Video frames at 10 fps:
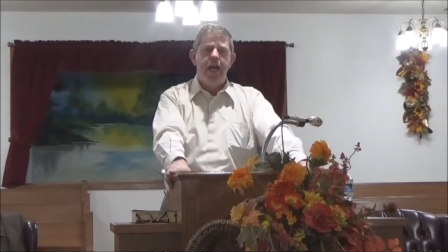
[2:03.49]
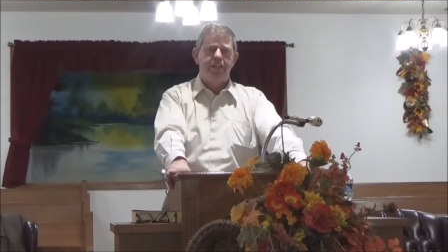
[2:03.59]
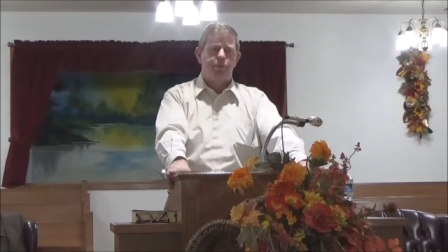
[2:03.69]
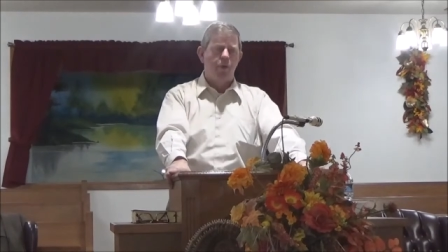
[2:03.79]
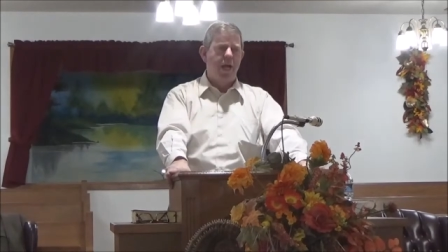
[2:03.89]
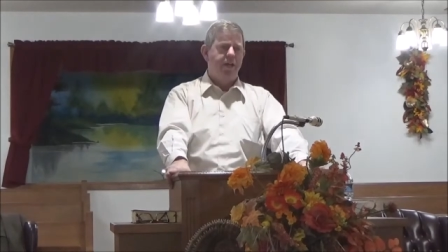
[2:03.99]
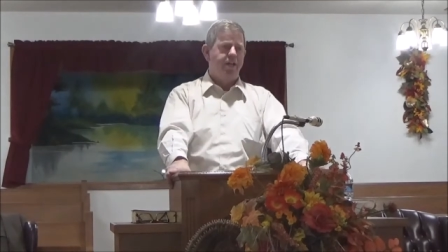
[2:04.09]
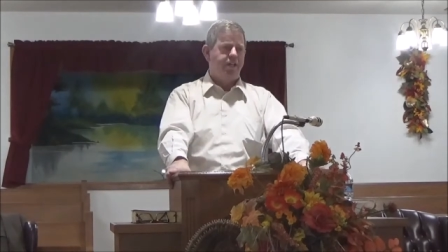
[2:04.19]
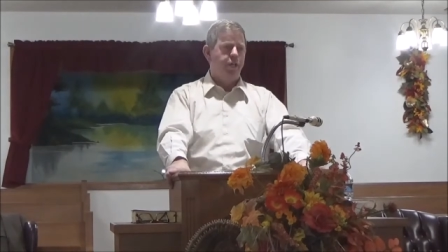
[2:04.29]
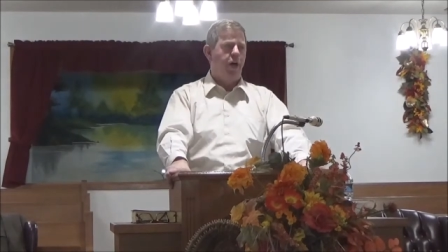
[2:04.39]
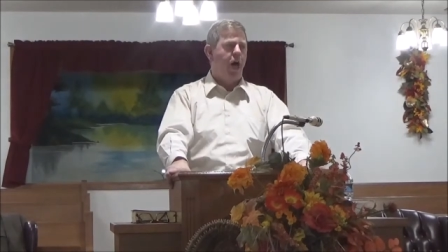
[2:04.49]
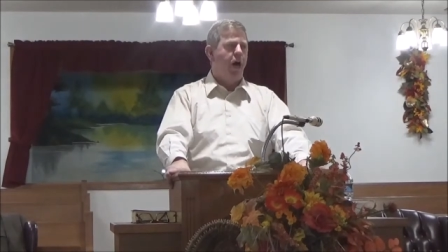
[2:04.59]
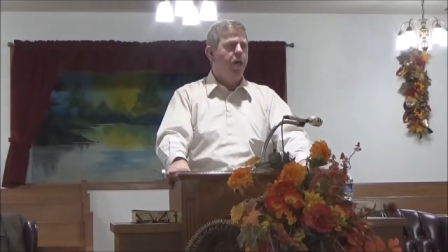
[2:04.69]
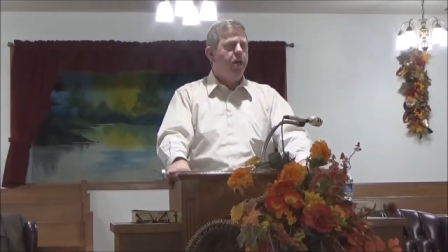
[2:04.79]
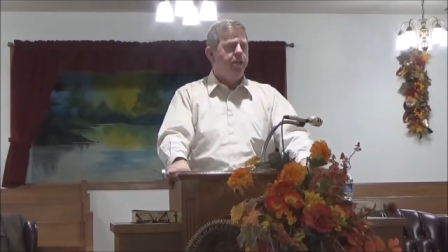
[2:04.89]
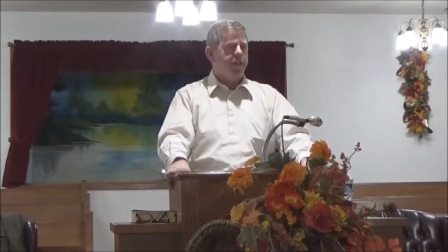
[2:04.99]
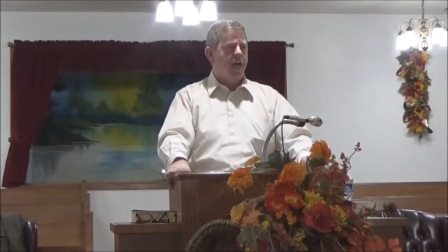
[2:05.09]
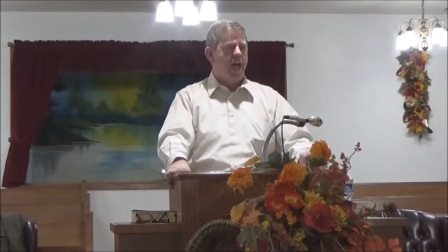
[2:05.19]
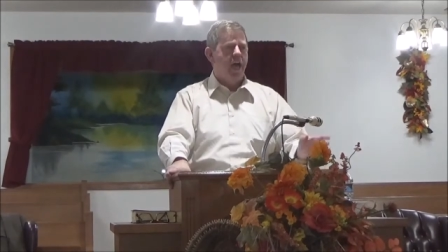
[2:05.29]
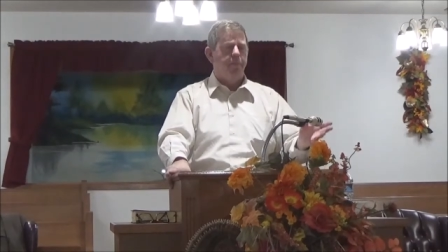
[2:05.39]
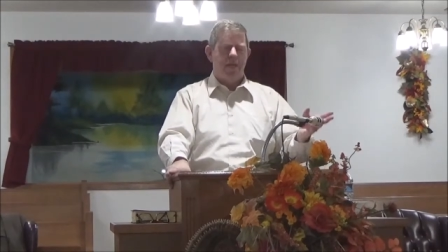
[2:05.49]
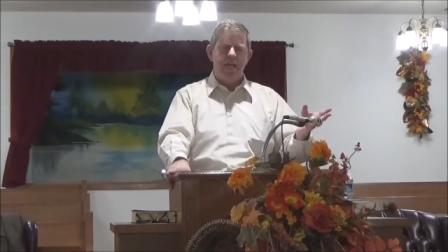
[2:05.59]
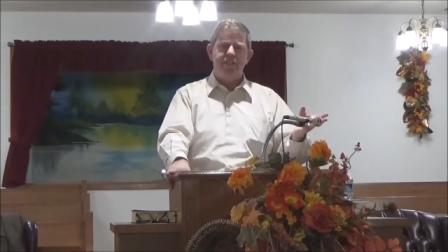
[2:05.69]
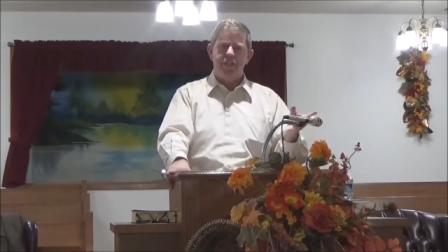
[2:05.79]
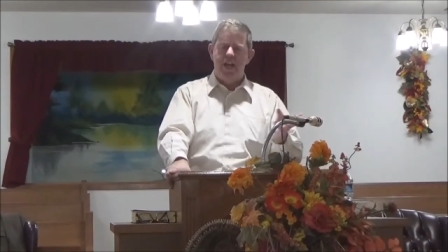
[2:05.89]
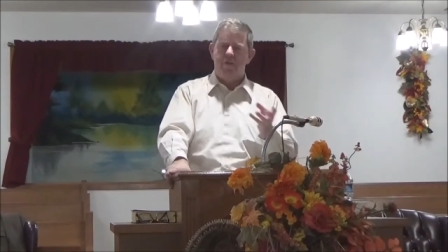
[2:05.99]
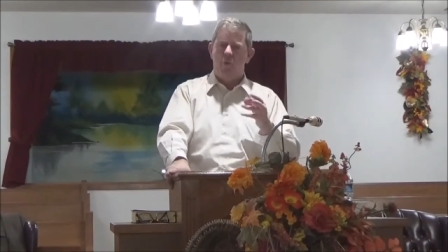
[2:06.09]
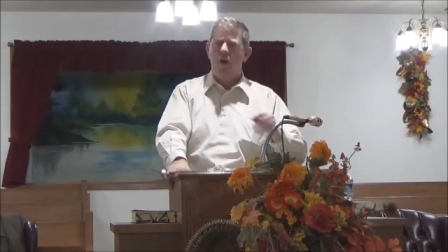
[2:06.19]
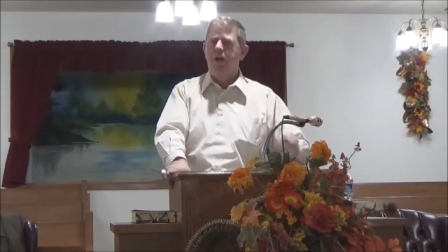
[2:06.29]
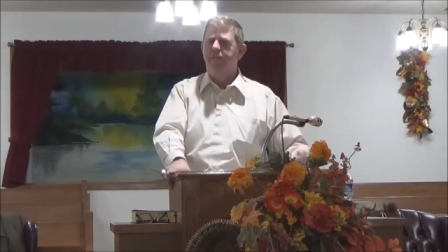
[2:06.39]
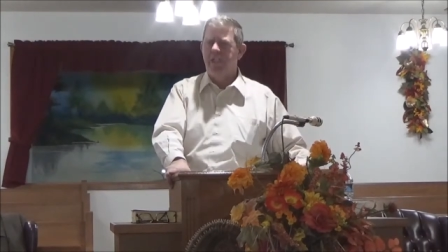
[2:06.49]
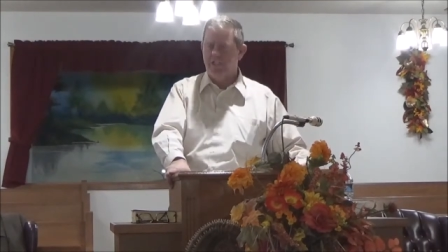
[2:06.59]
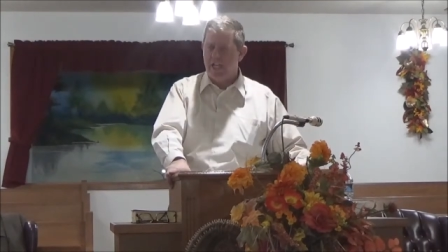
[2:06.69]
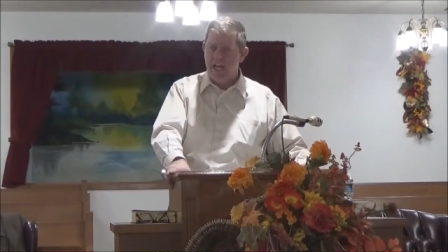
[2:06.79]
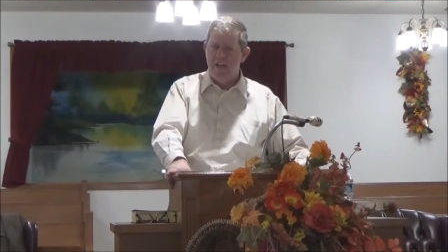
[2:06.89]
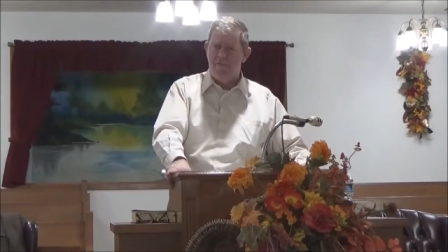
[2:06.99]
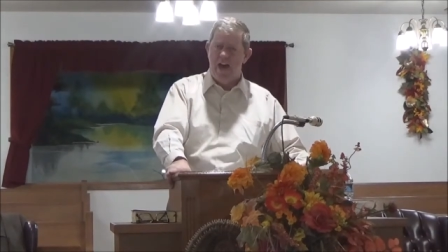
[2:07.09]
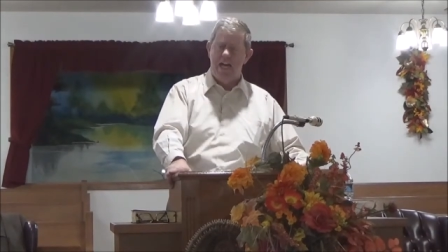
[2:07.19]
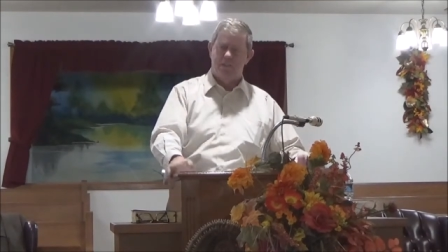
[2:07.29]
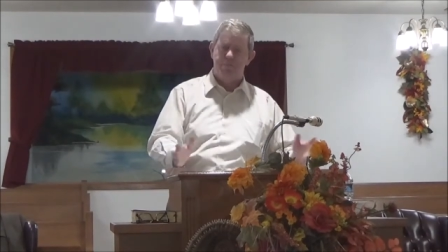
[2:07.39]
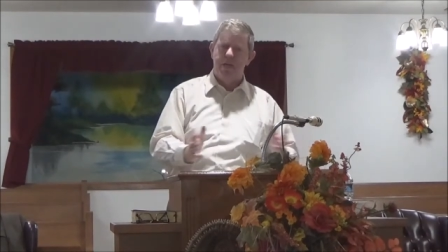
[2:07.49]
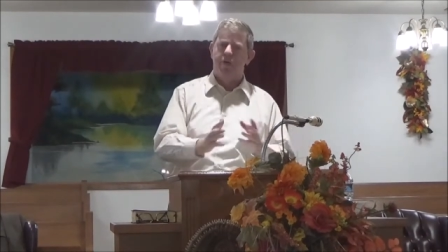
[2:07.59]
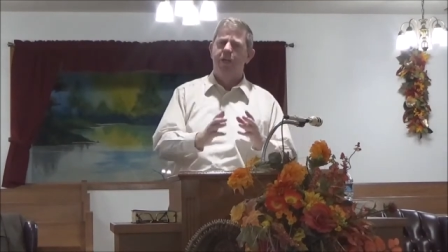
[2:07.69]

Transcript: It's written to, uh, to help each and every one of us, to edify us, build